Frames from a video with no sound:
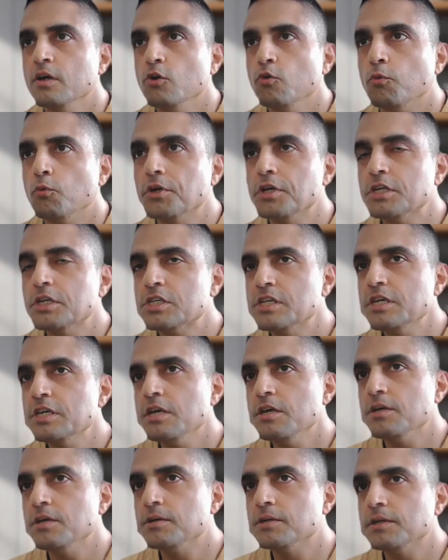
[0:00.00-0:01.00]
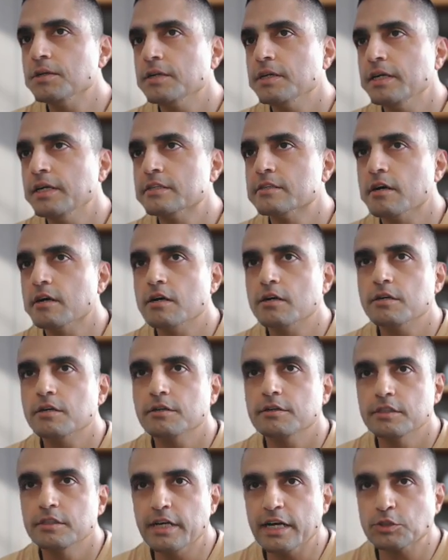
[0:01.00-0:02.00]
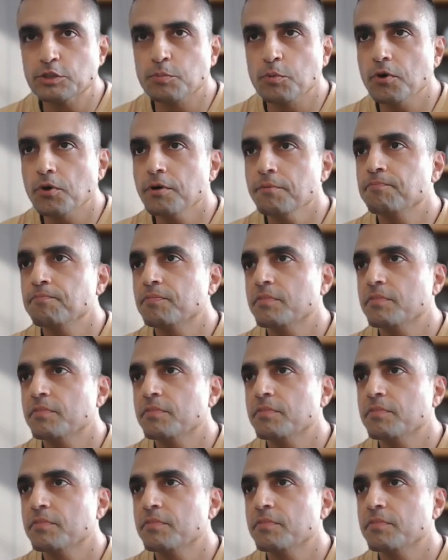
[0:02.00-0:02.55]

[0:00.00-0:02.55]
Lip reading: What you're seeing here is our dashboard.